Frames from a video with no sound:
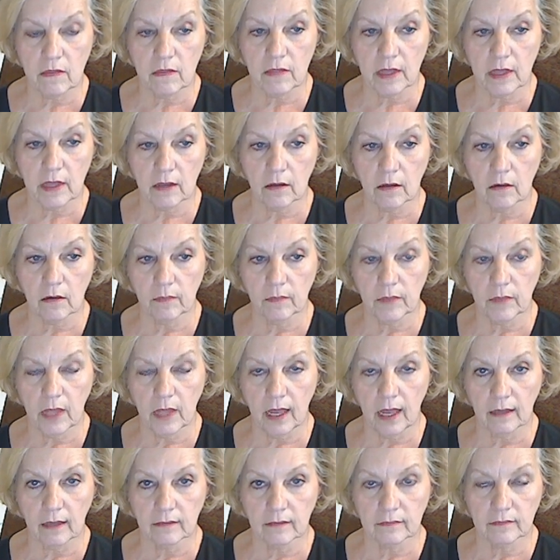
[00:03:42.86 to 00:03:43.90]
diagram
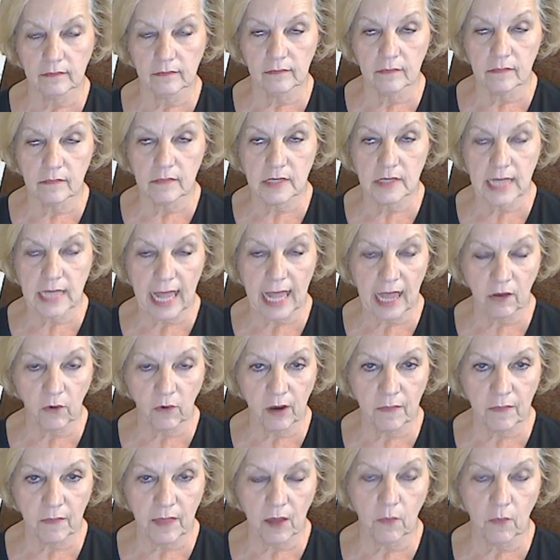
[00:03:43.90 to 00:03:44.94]
that with a crown on
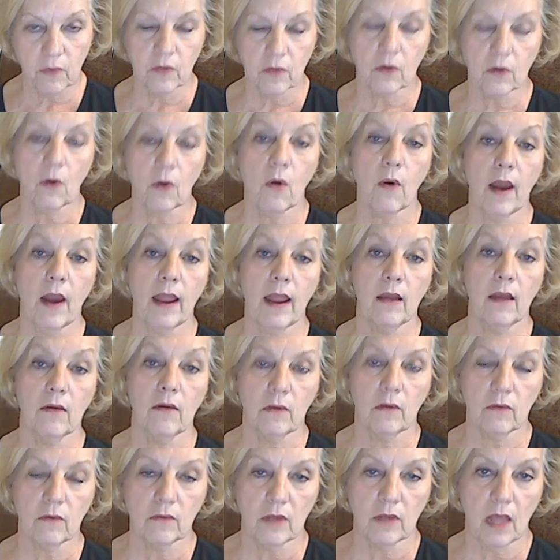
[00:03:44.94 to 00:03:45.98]
top of someone's
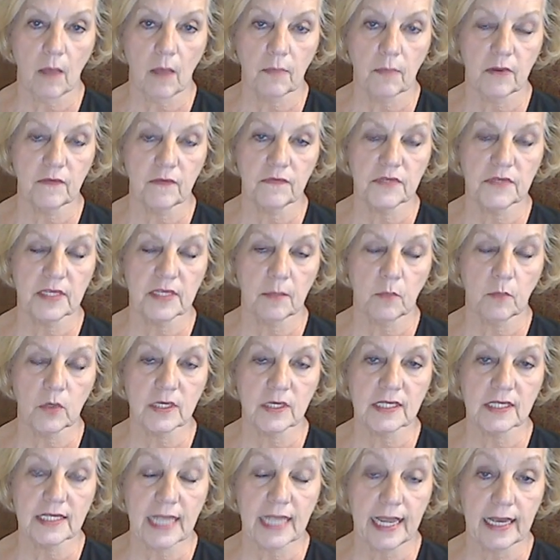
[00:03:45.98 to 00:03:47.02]
head, so
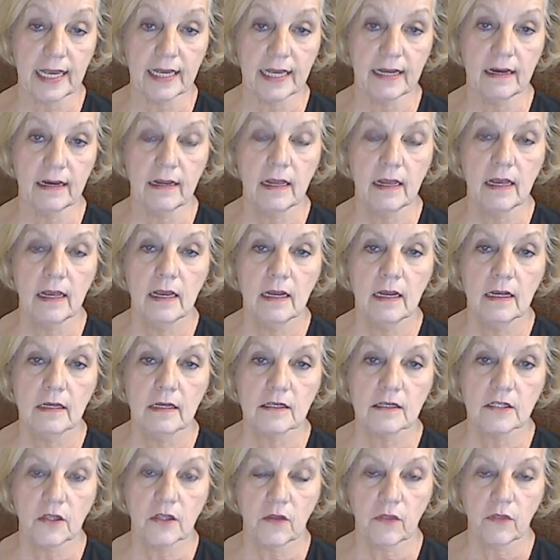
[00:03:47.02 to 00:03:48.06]
you'll help
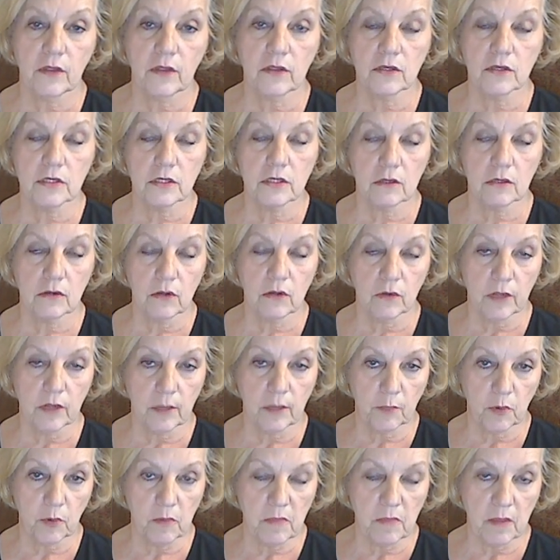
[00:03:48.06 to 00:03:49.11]
remember the coronal
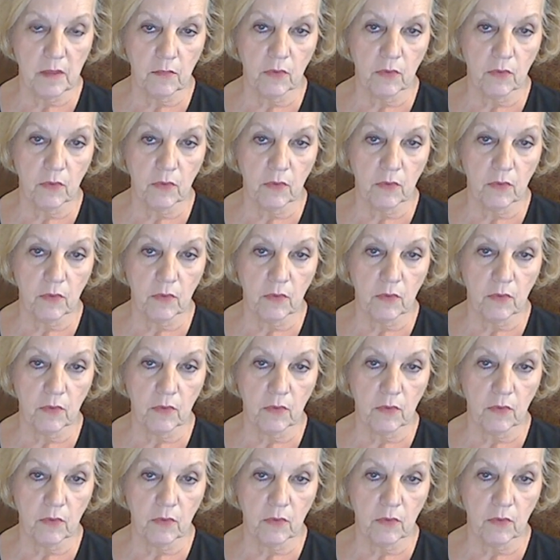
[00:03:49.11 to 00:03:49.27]
plane.